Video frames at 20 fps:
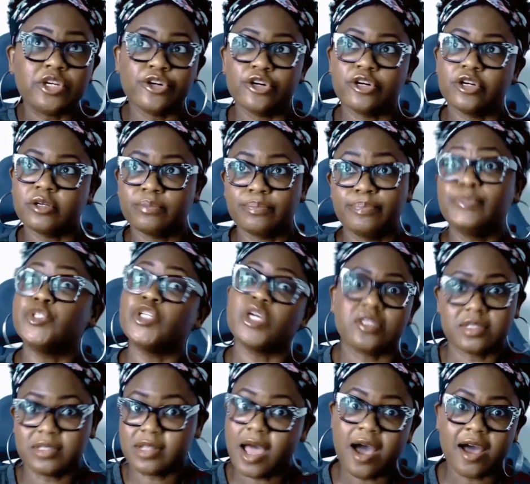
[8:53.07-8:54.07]
are
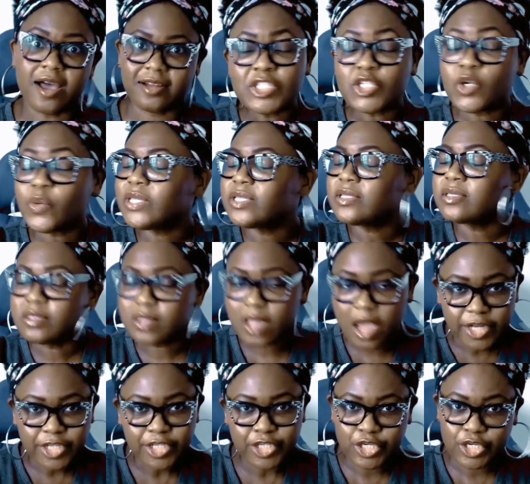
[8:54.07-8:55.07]
just not. So it's
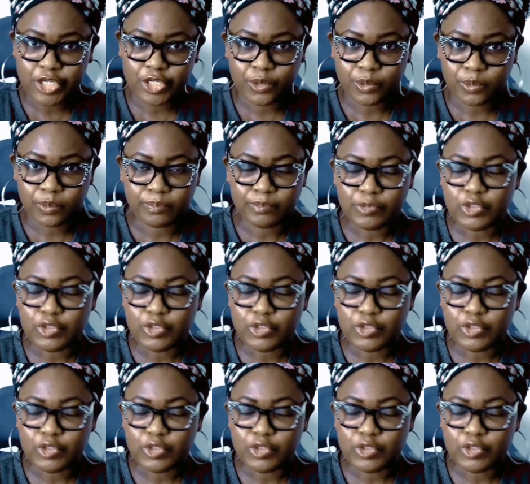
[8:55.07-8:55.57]
not you,